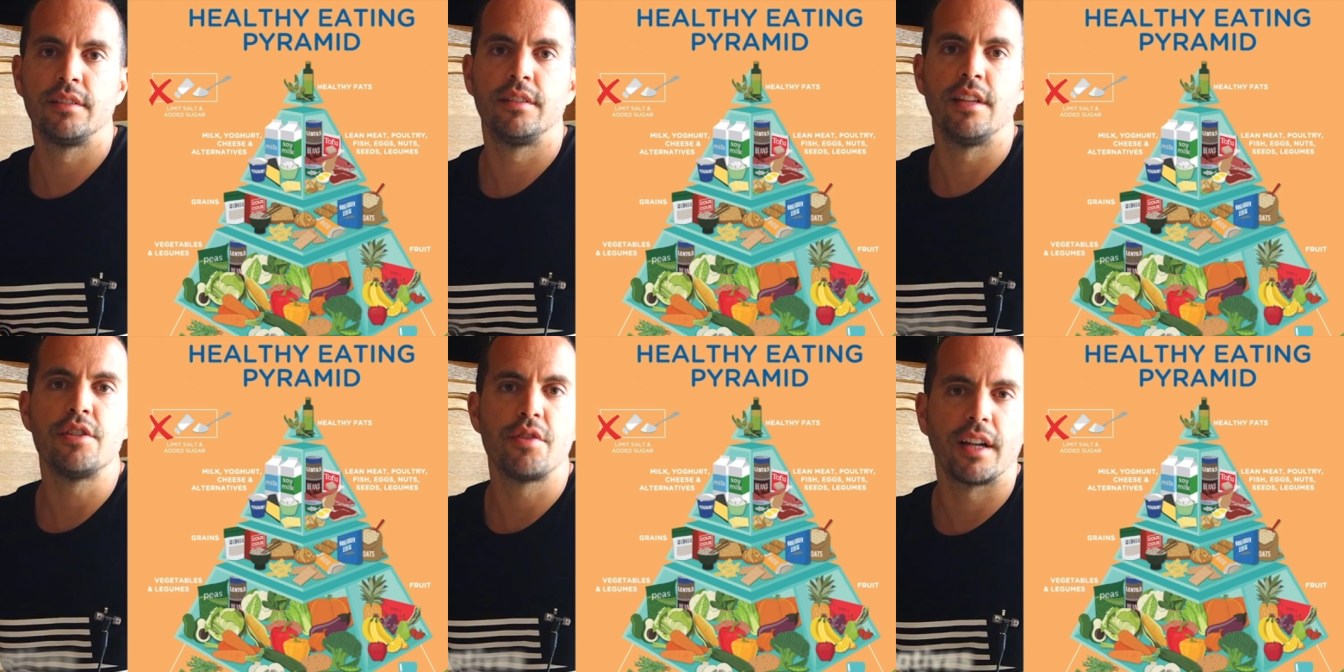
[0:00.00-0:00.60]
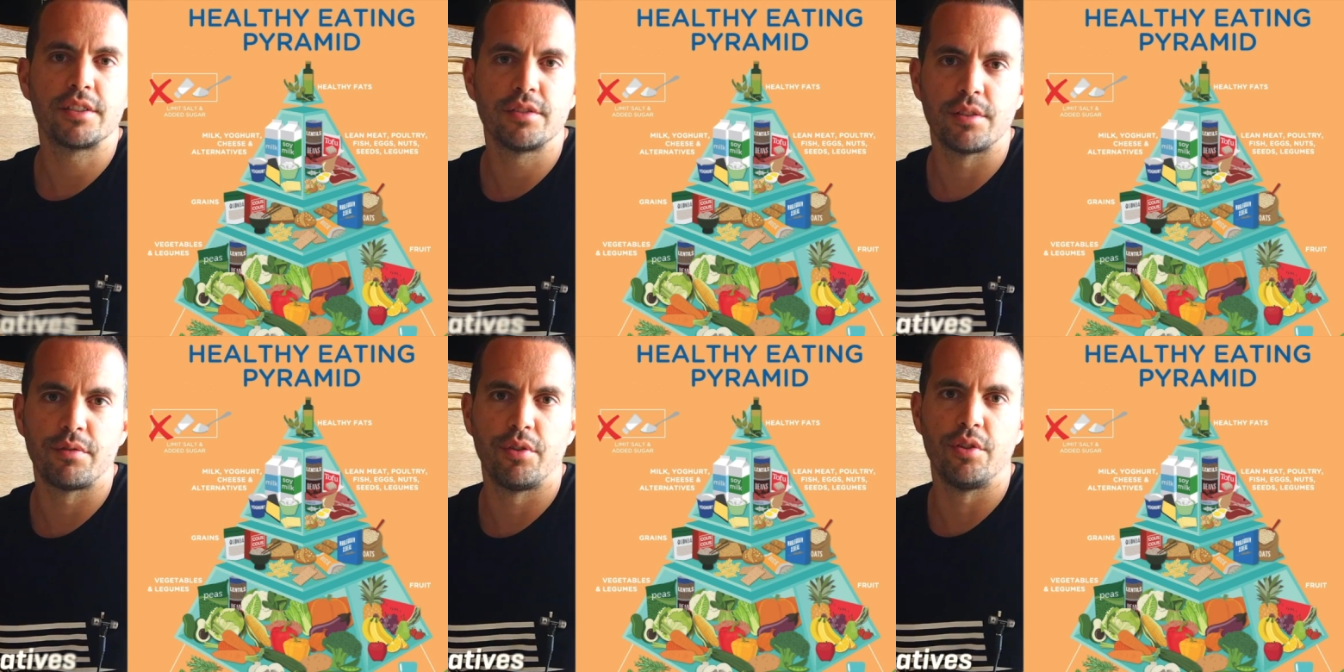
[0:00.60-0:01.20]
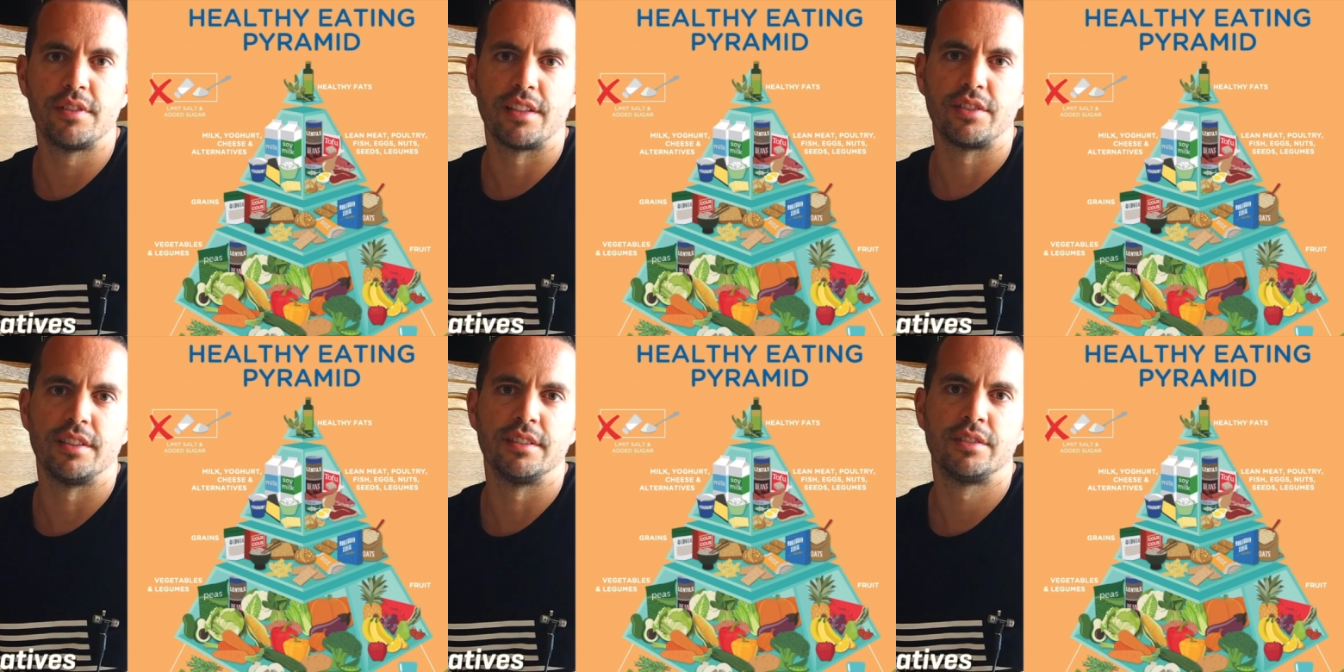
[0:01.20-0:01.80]
The introductions of foods such
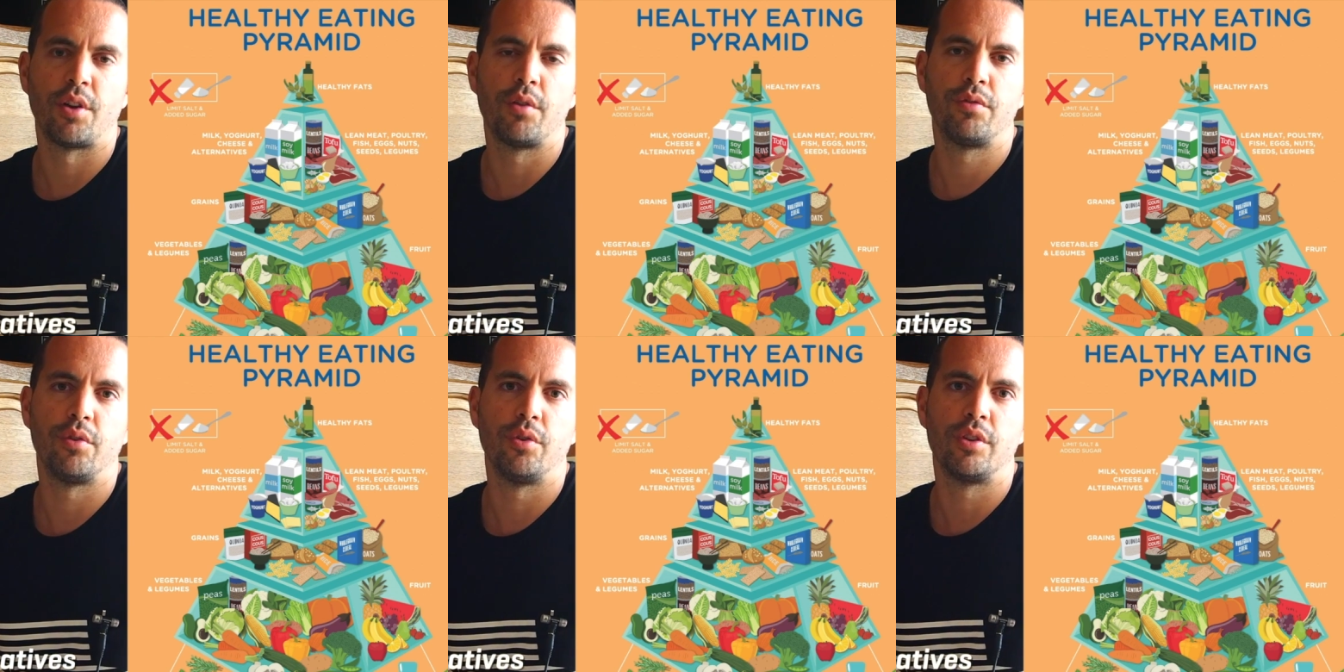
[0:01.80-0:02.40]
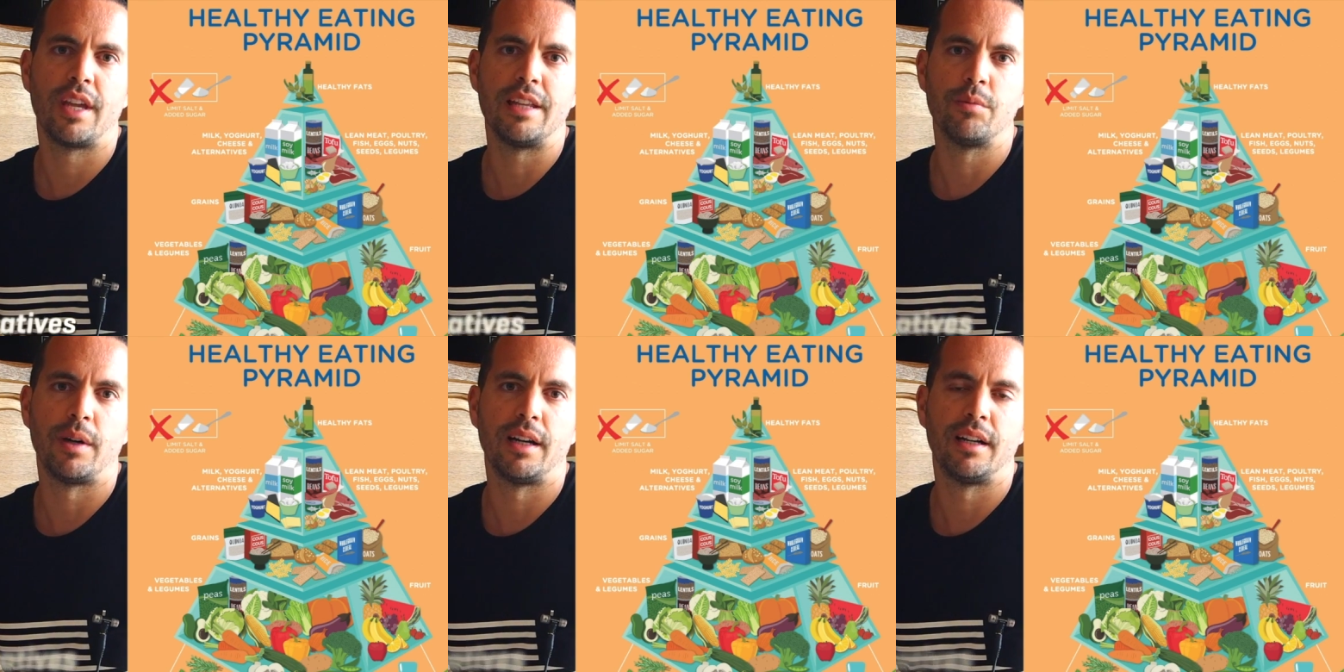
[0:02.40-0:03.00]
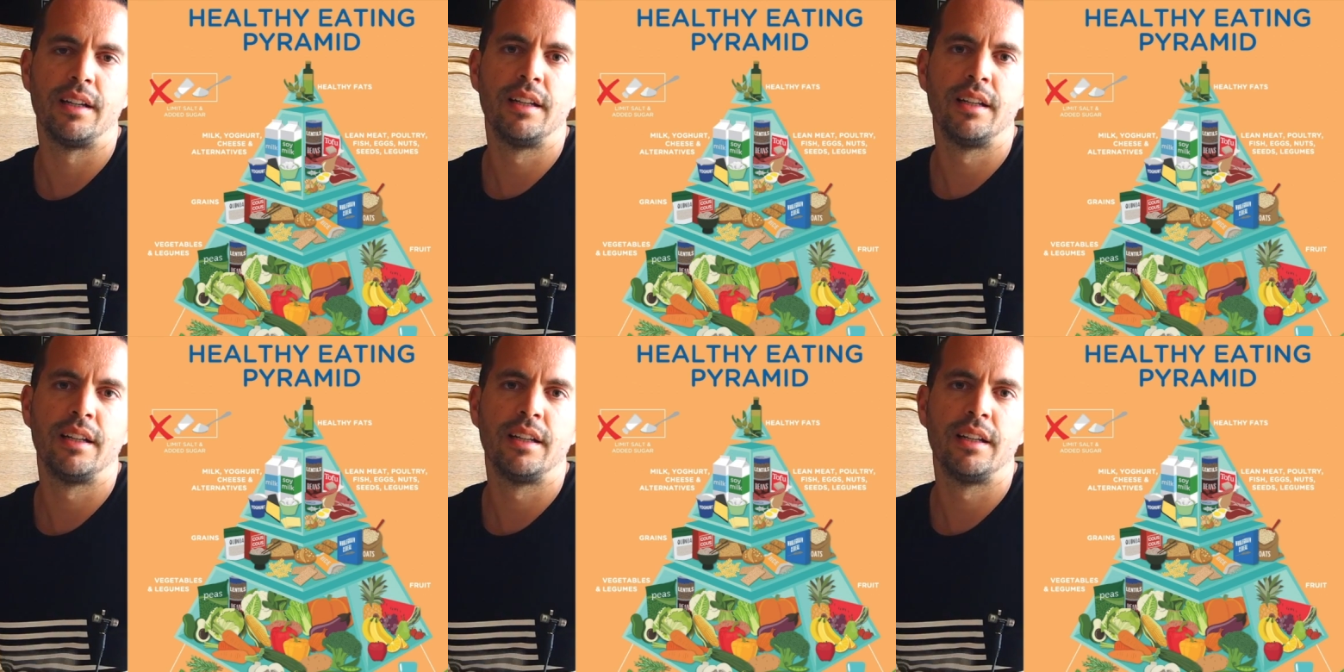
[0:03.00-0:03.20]
as tofu, quinoa,